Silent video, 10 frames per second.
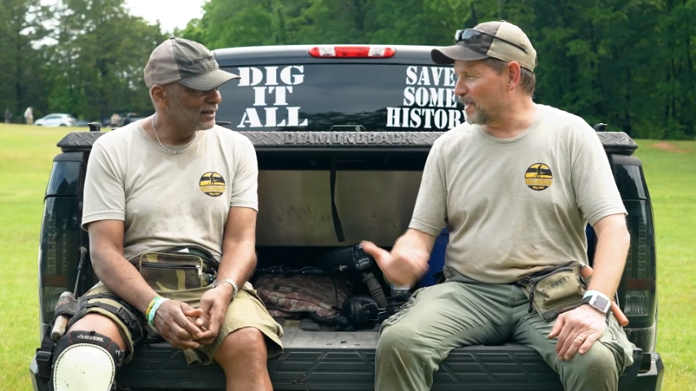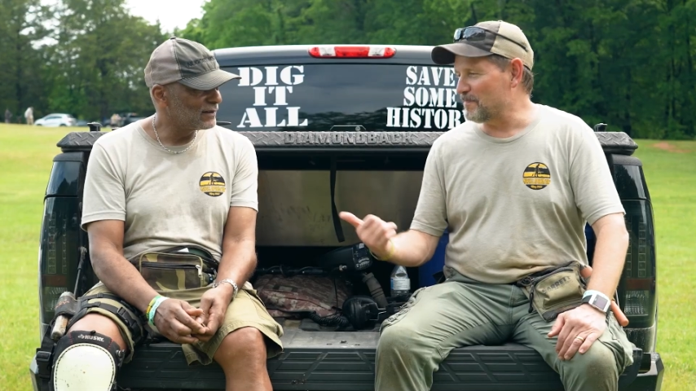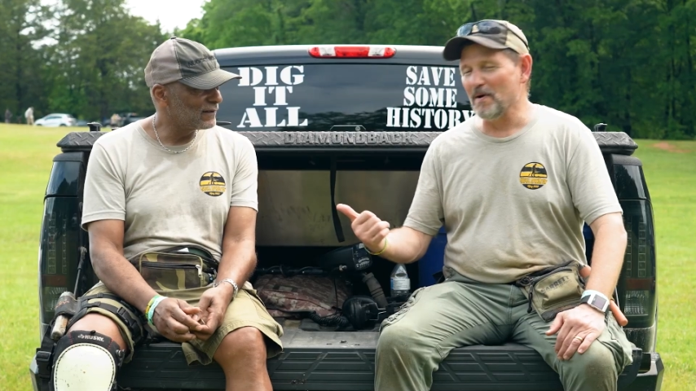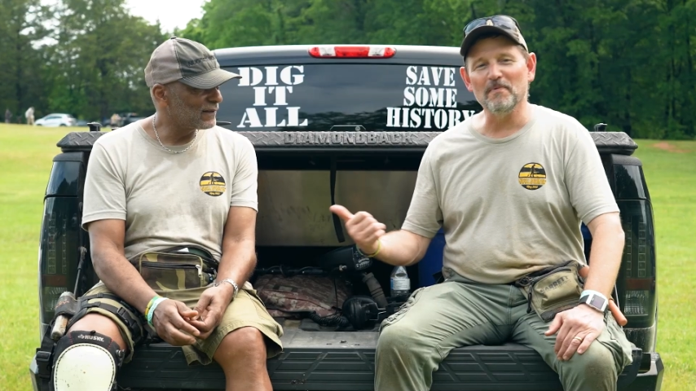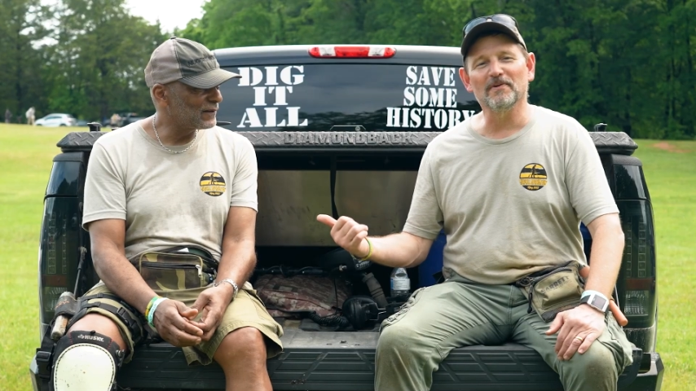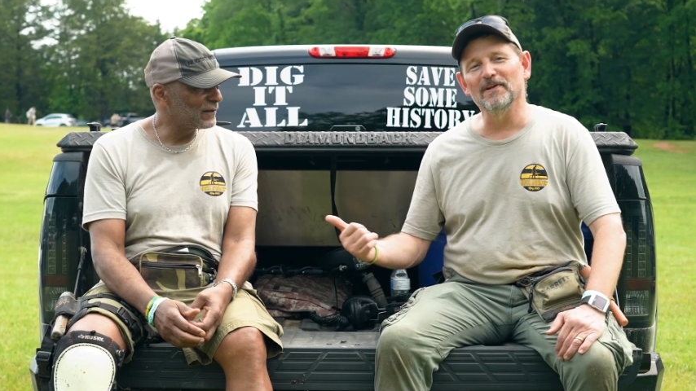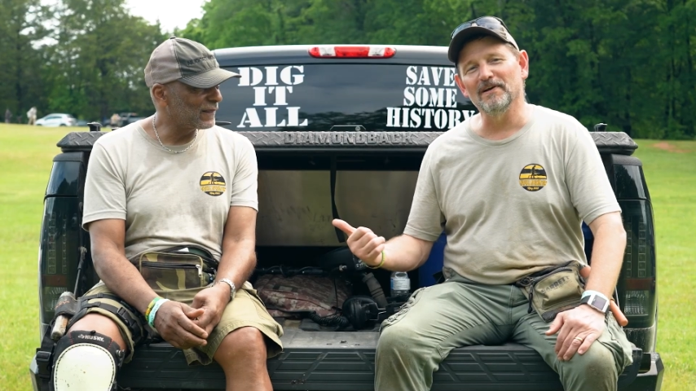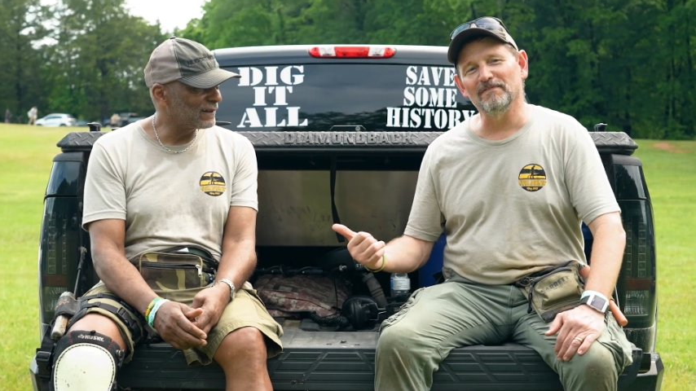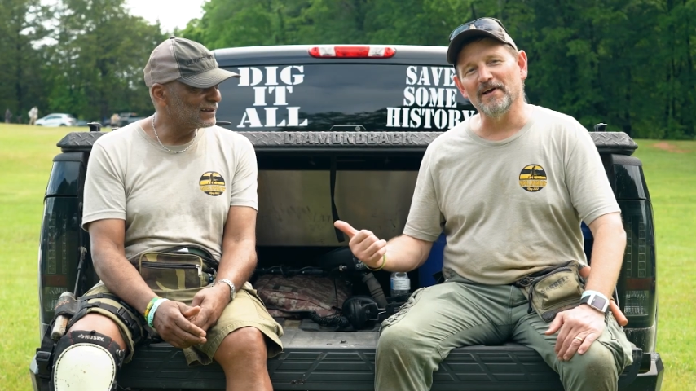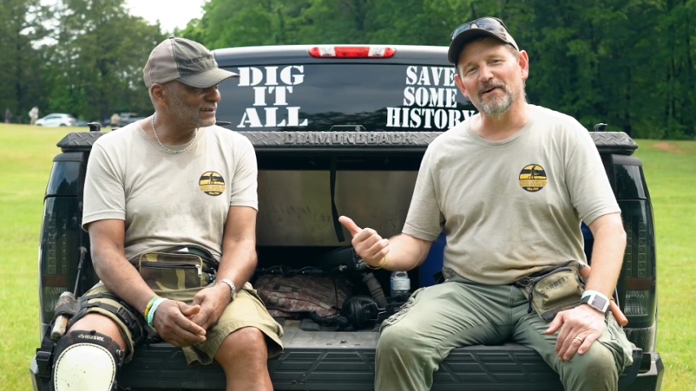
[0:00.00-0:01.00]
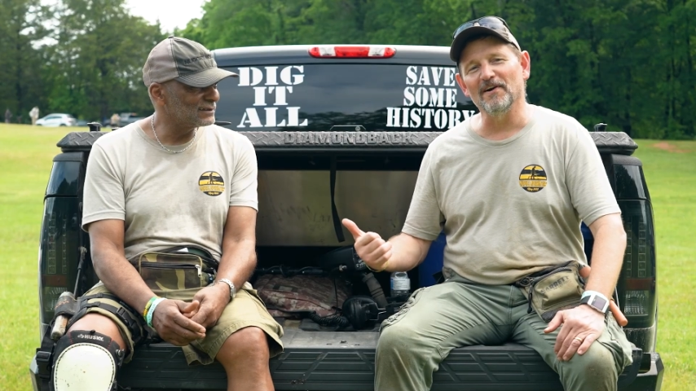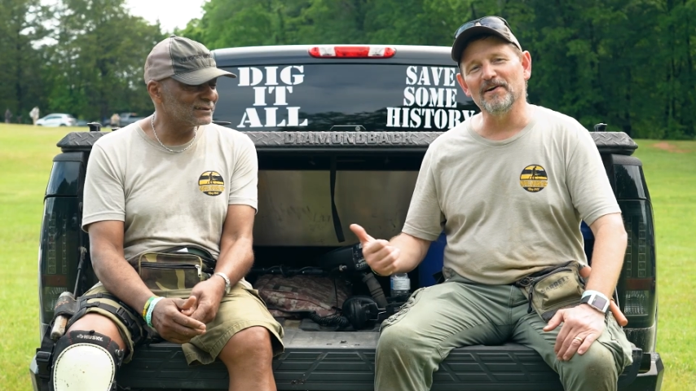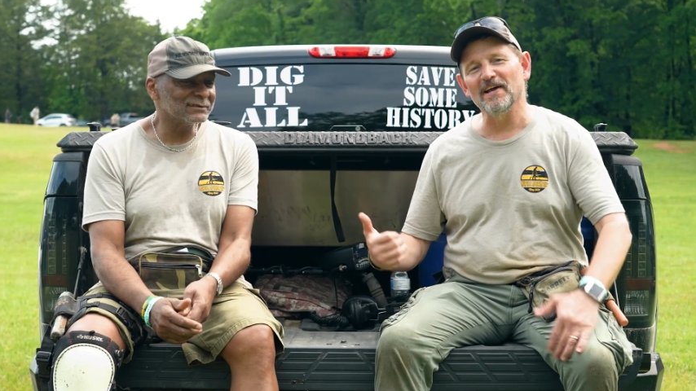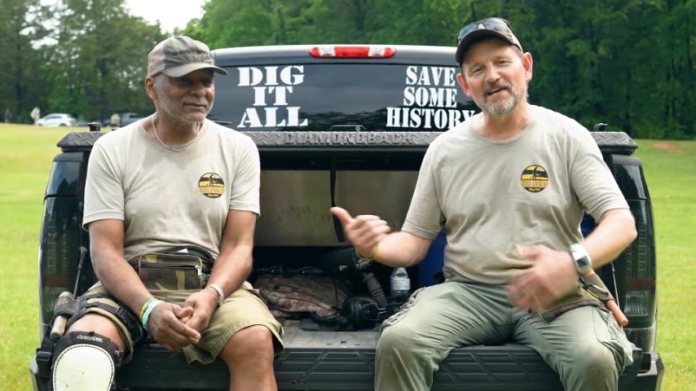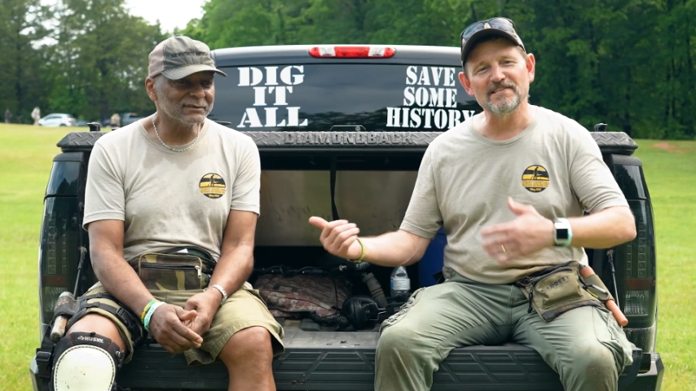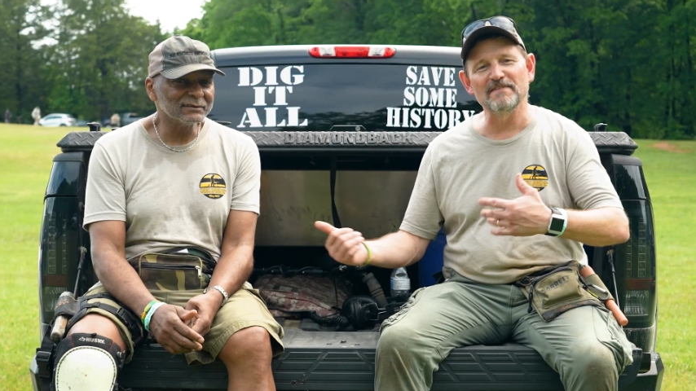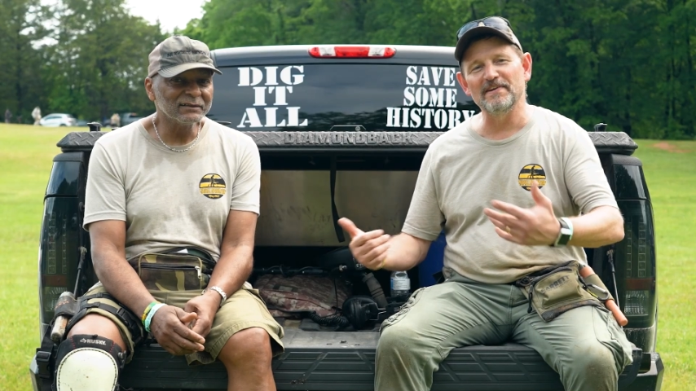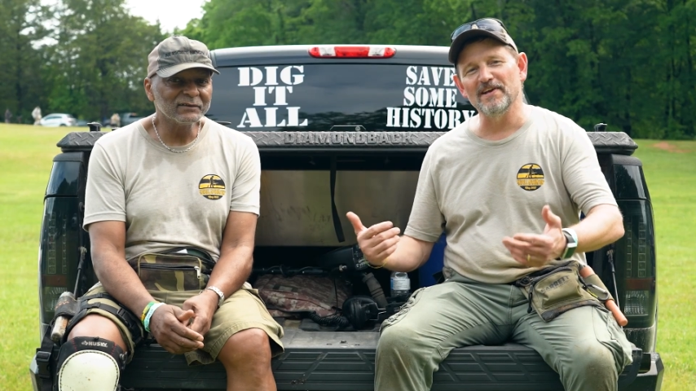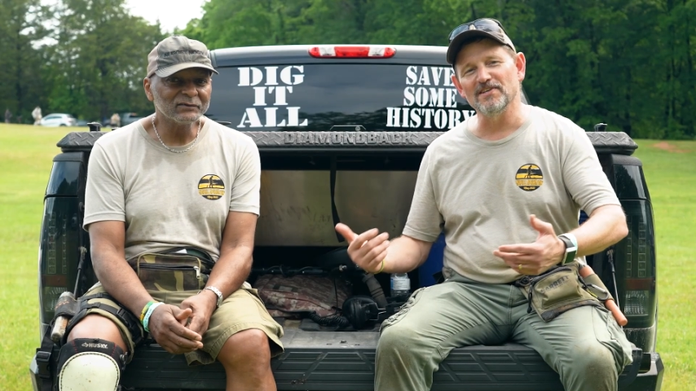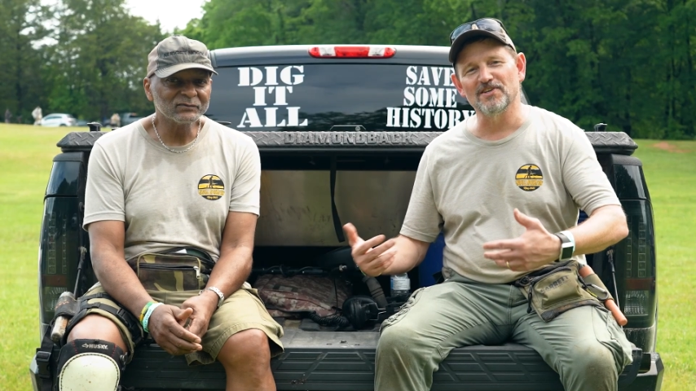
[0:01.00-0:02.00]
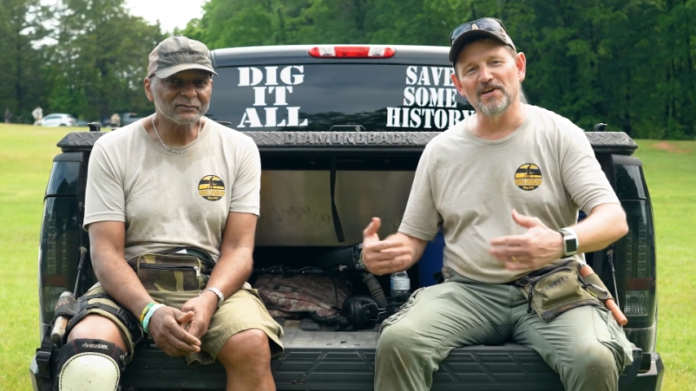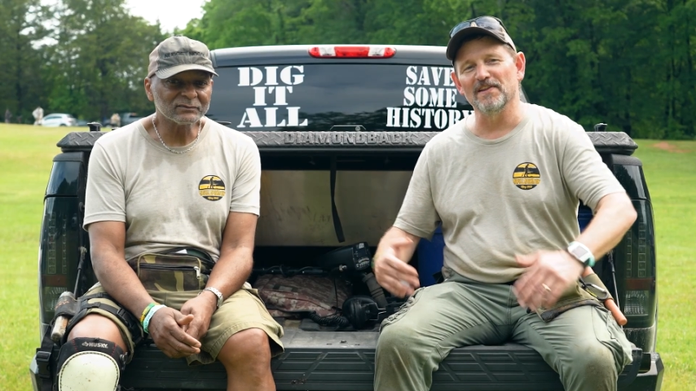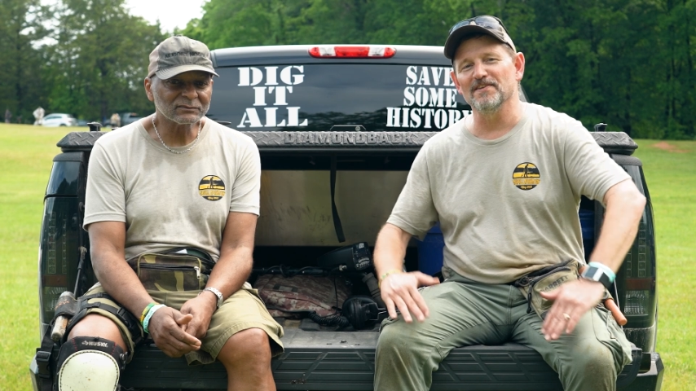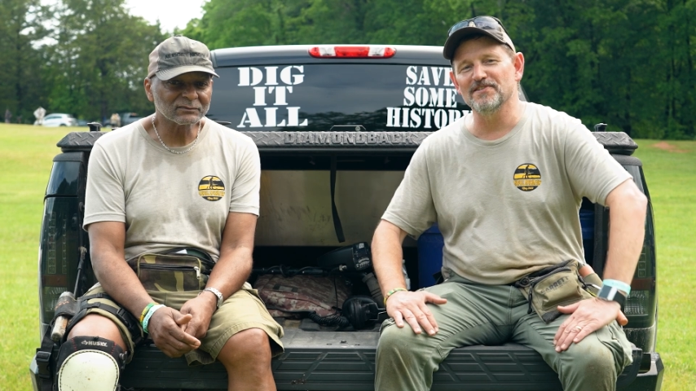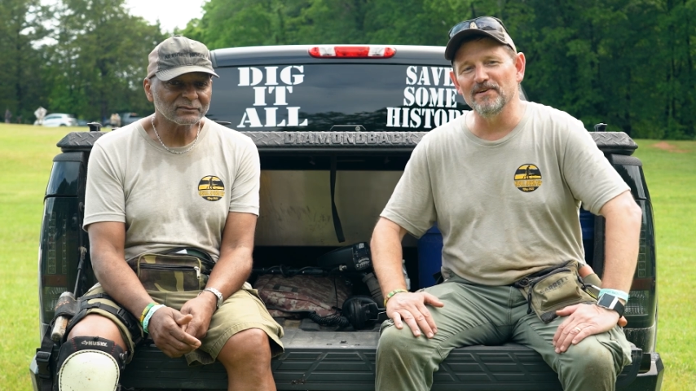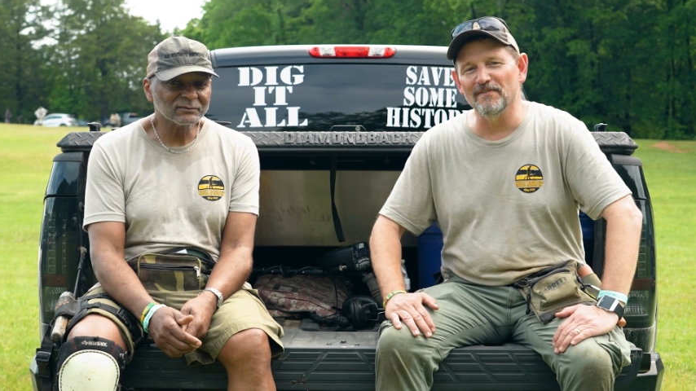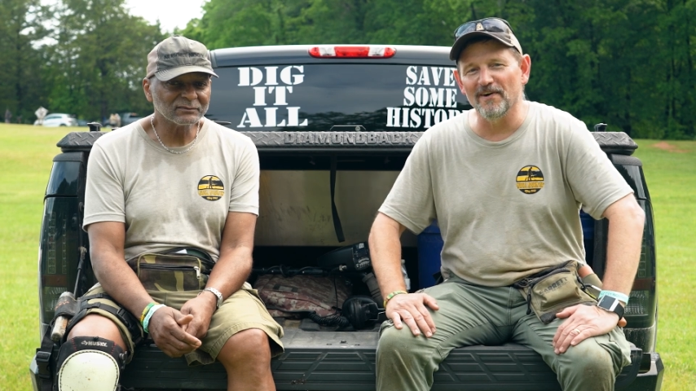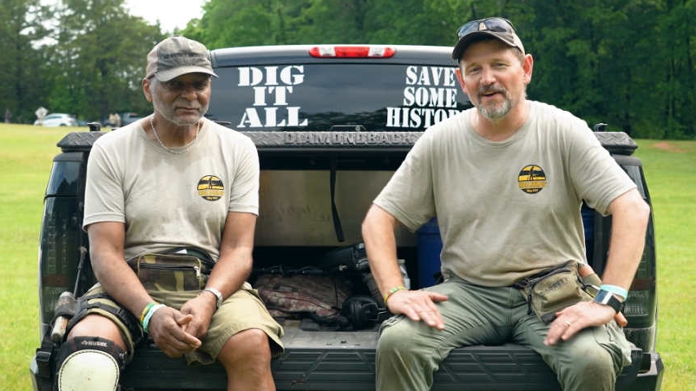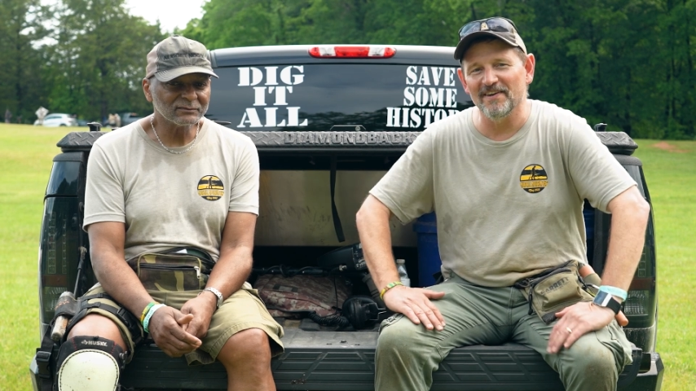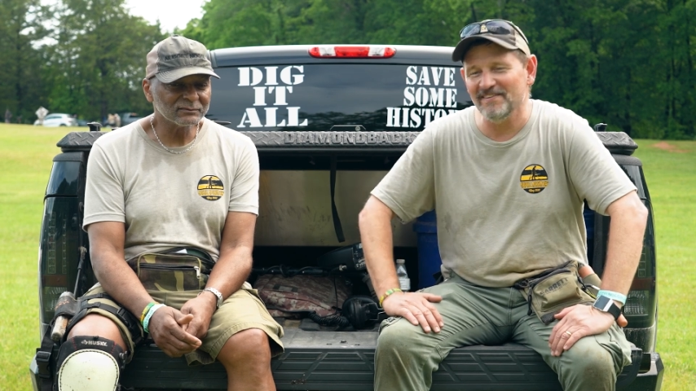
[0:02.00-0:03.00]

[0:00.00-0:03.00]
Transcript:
Speaker 1: keep up with Cliff later on today, see if he does good in the silver hunt.